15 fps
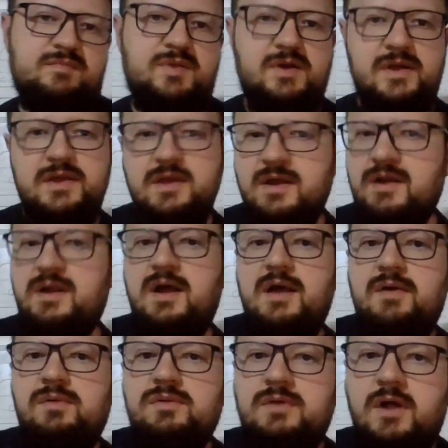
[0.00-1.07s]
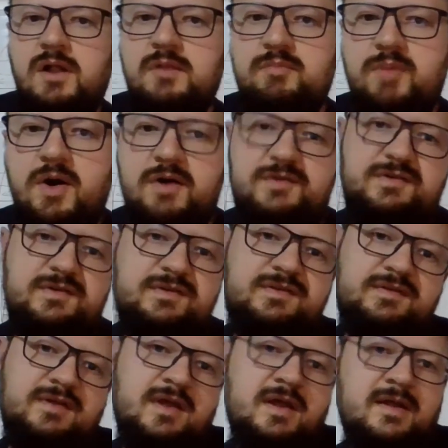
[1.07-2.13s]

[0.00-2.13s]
But here I will call boxes.